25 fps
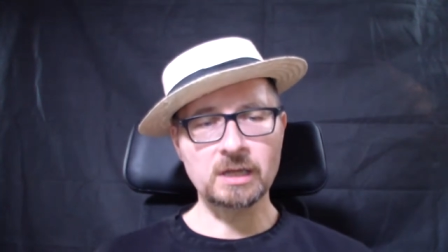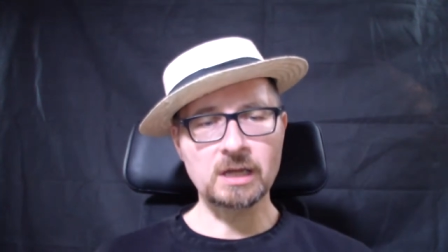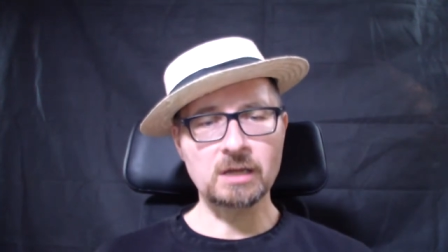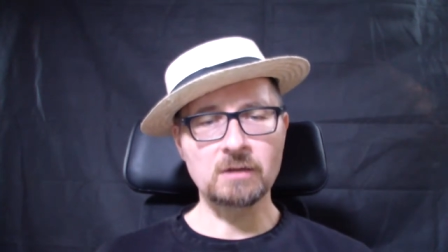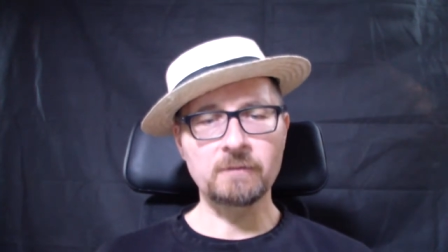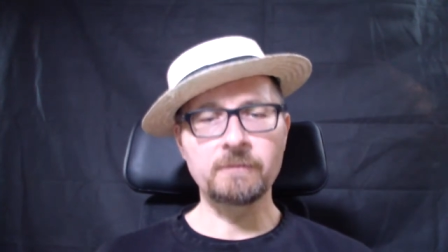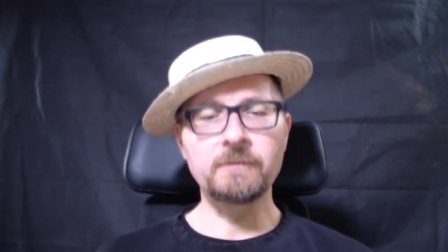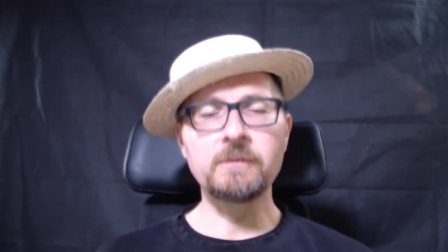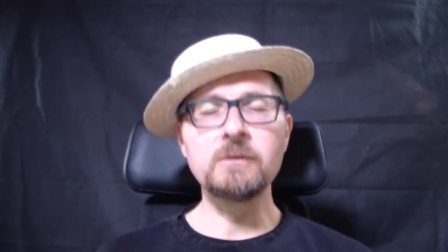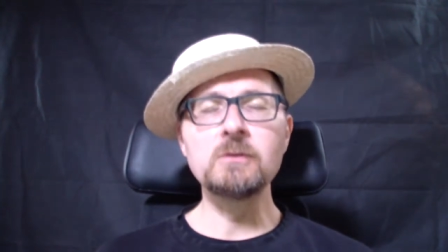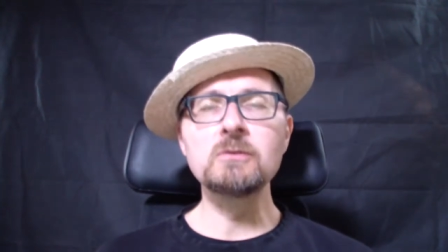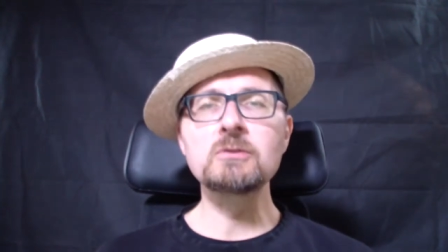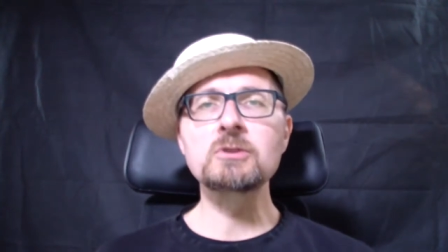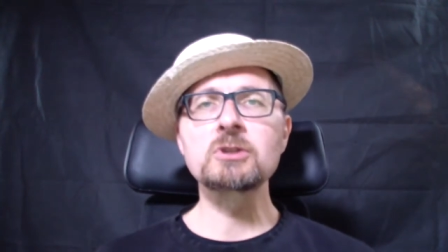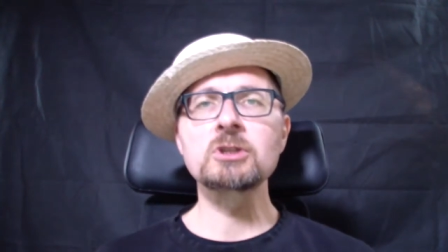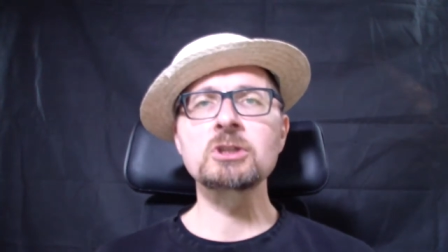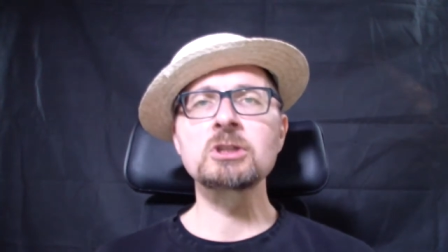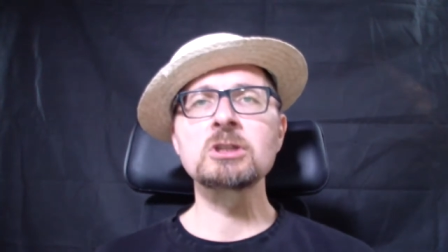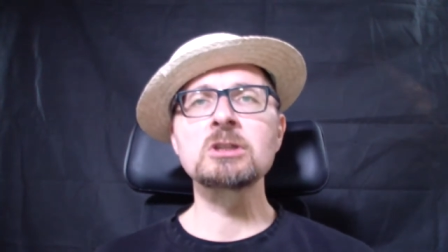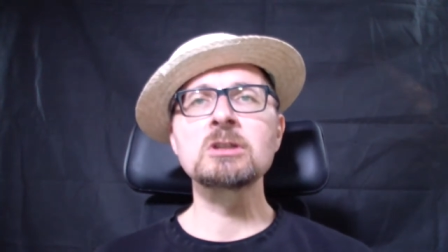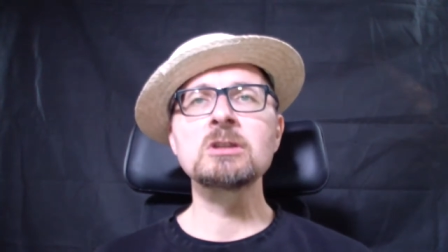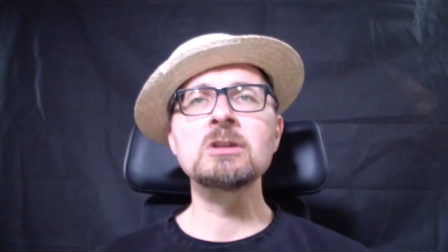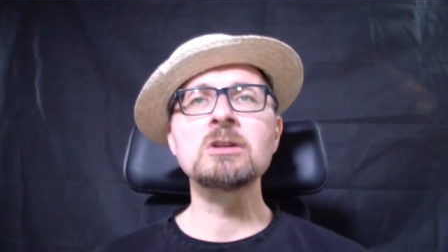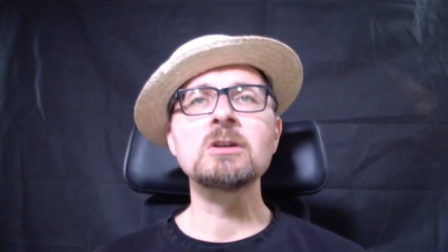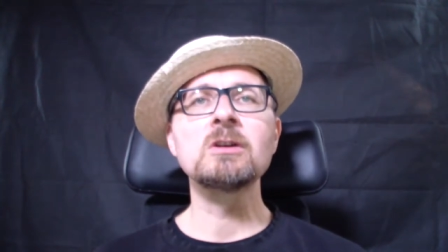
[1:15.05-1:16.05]
kind of
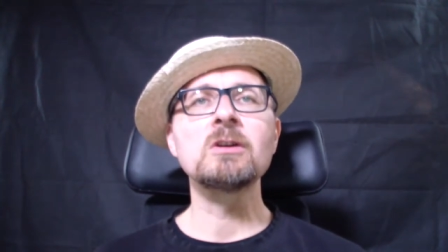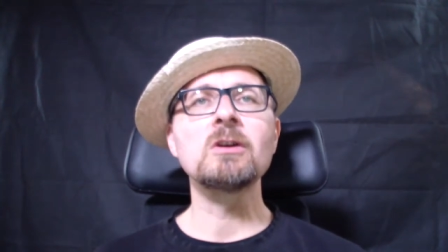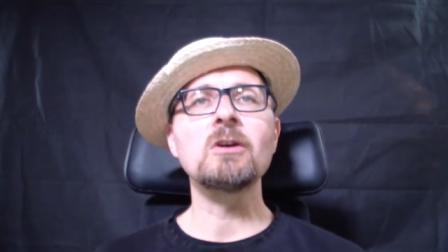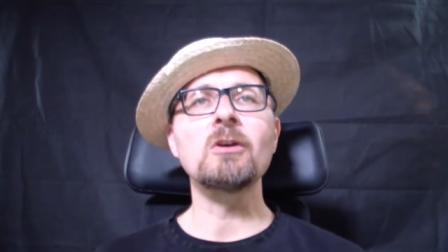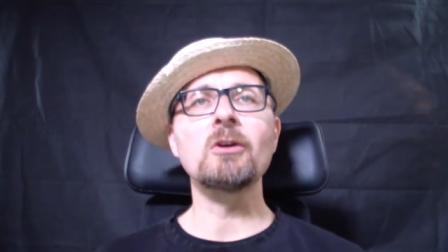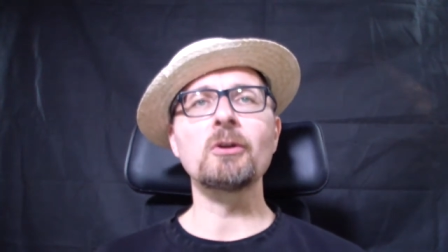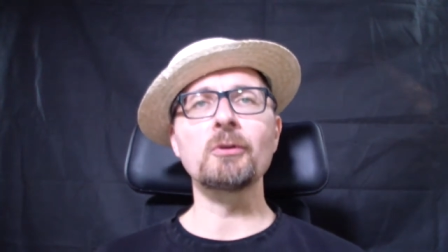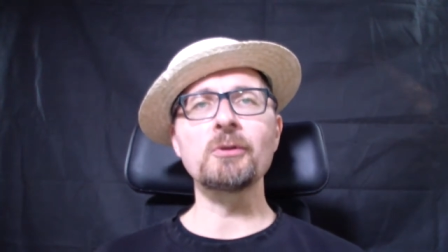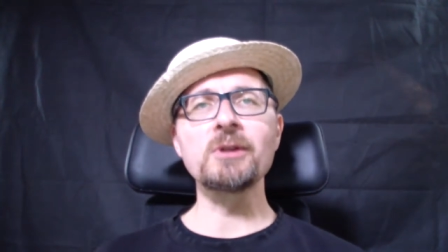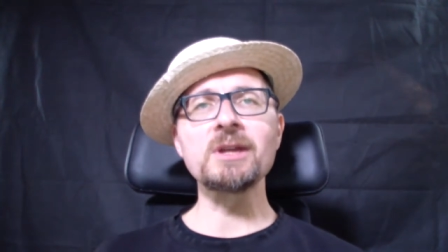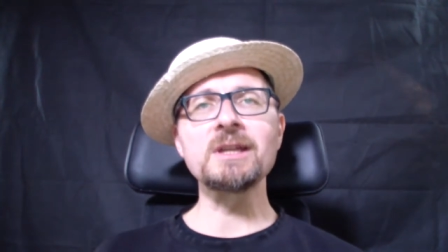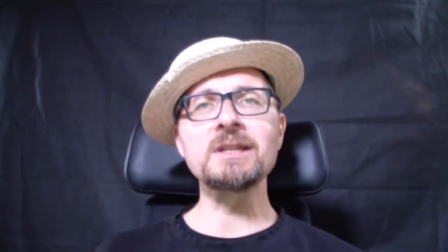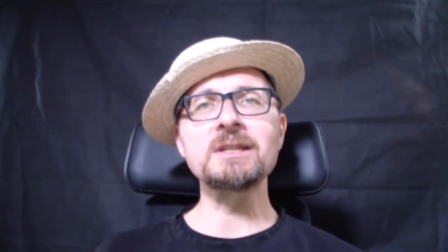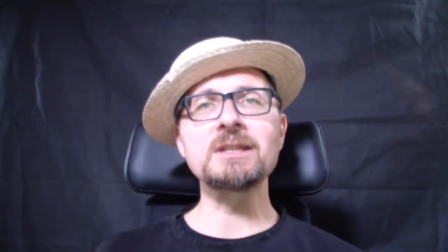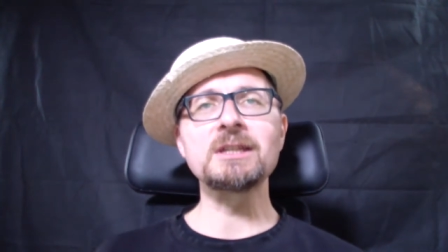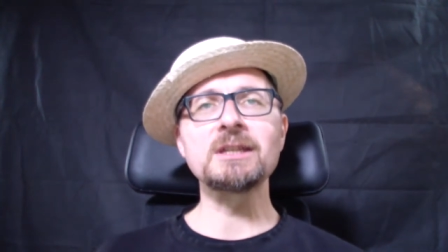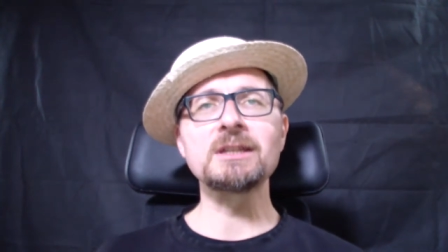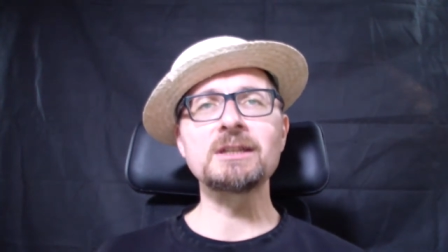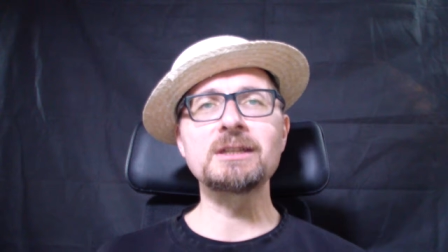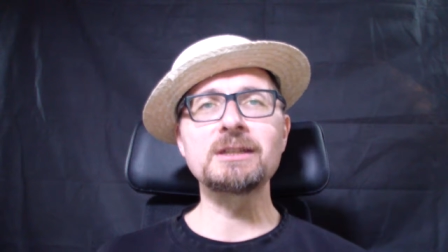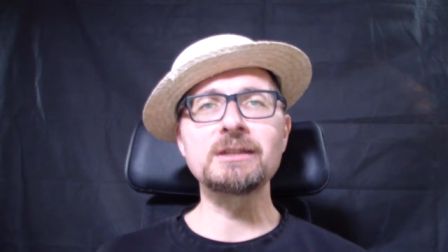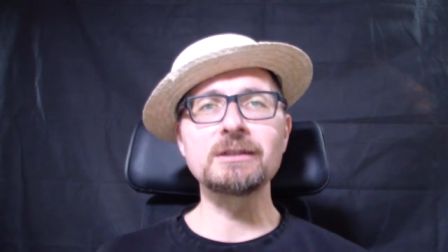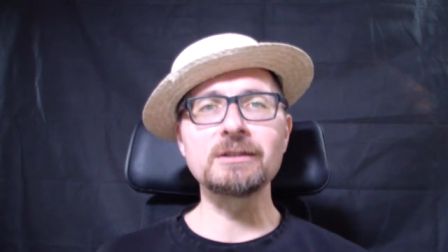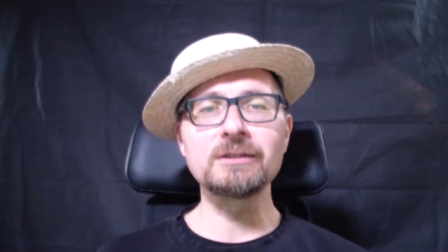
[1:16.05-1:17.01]
fusion-oriented